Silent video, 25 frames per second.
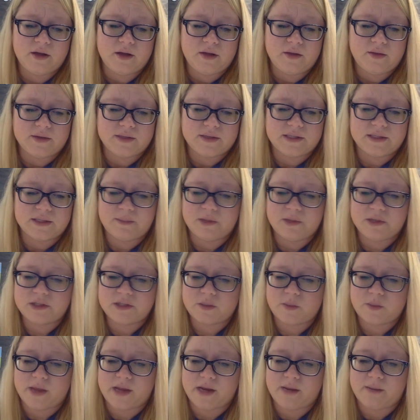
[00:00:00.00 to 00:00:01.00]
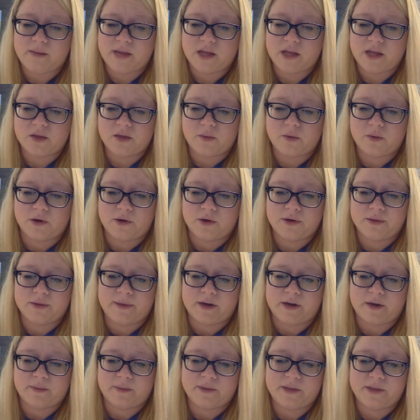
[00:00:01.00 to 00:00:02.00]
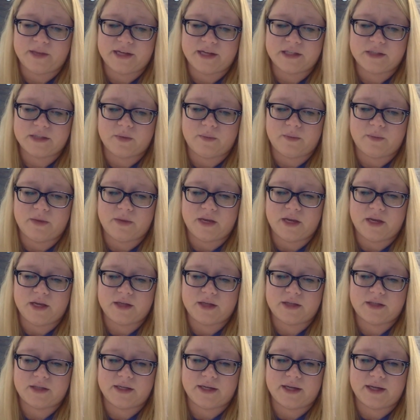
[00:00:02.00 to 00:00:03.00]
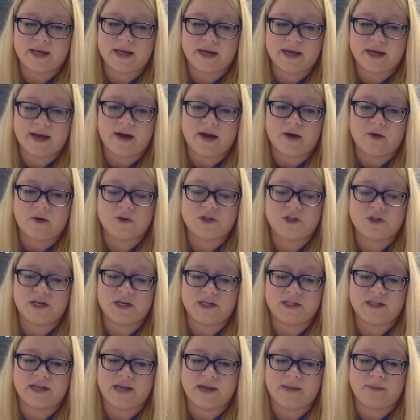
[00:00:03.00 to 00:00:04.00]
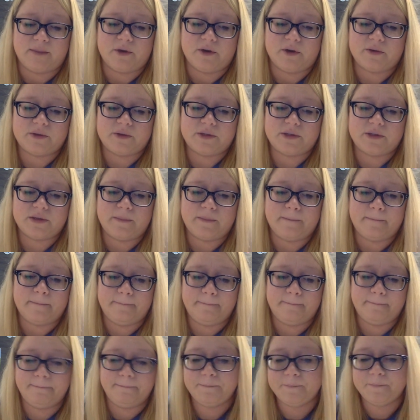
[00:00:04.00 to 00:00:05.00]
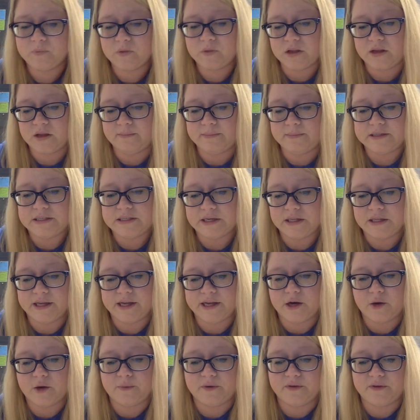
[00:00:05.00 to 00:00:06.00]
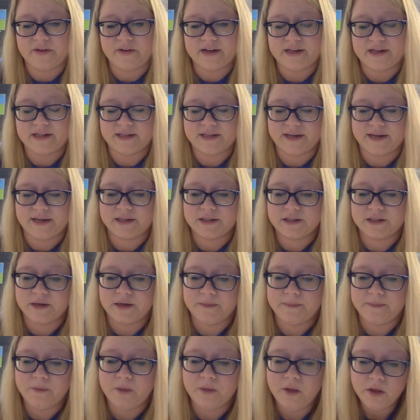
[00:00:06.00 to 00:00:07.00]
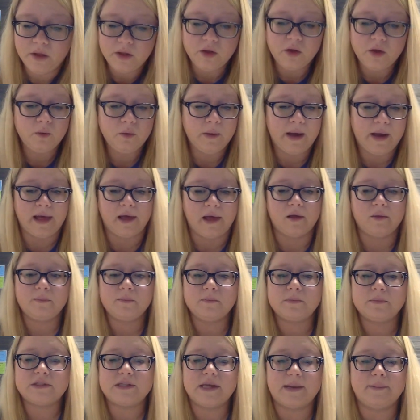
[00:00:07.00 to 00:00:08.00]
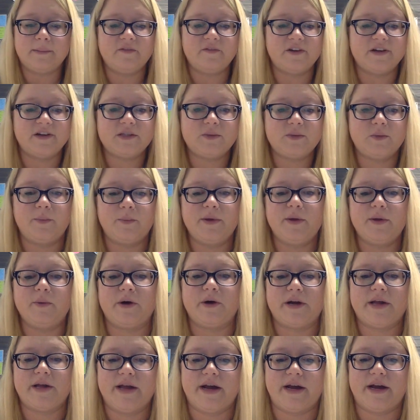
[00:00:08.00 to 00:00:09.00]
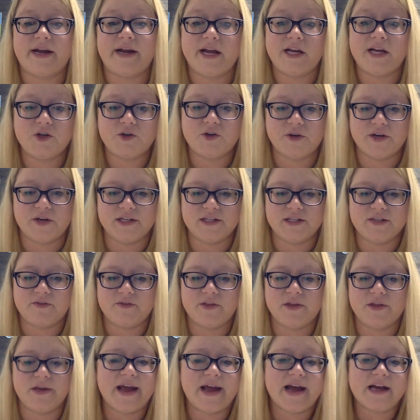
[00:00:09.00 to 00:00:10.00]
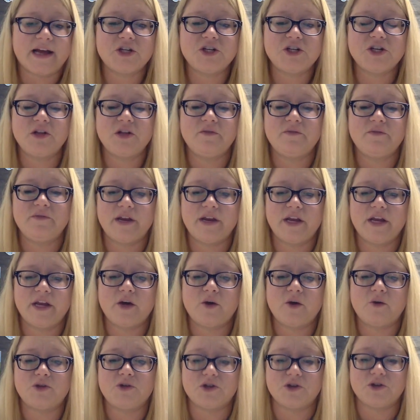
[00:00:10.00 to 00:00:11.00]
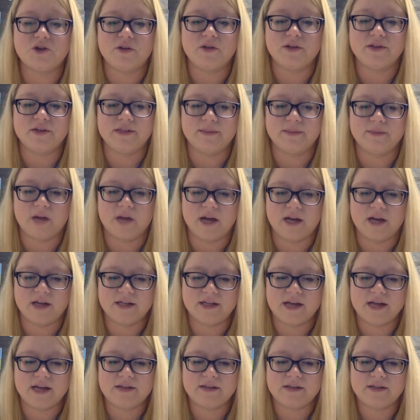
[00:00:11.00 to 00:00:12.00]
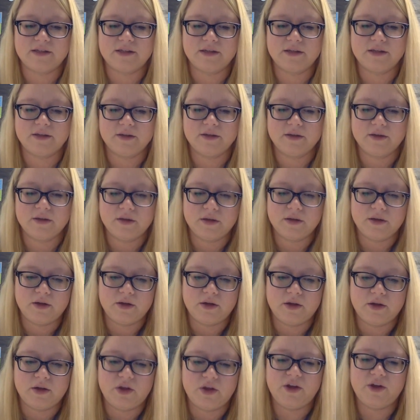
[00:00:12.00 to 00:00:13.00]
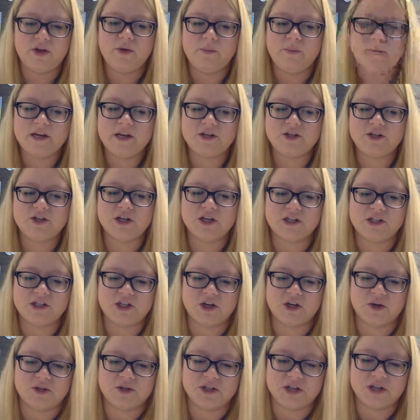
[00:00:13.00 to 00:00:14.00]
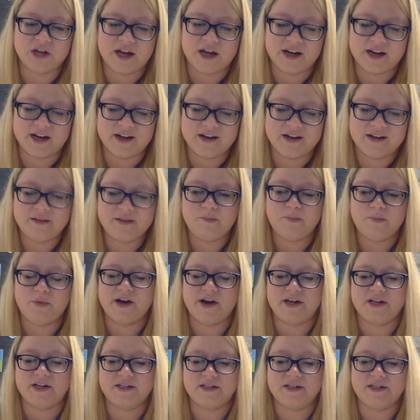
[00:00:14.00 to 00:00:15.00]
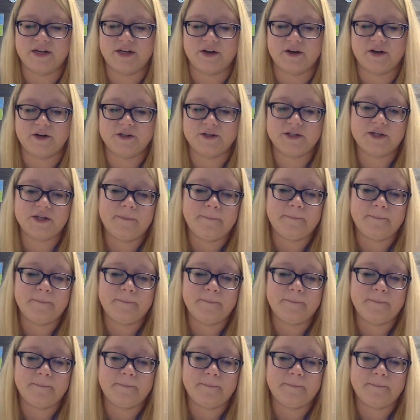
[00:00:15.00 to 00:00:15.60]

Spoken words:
The simplest way to make the world a better place would be to kick out Chase Ambrose. Mr. Leo provides the answer. Well, some of us will be working on entries for the National Video Journalism Contest. You mean just Shoshana, Brendan snickers.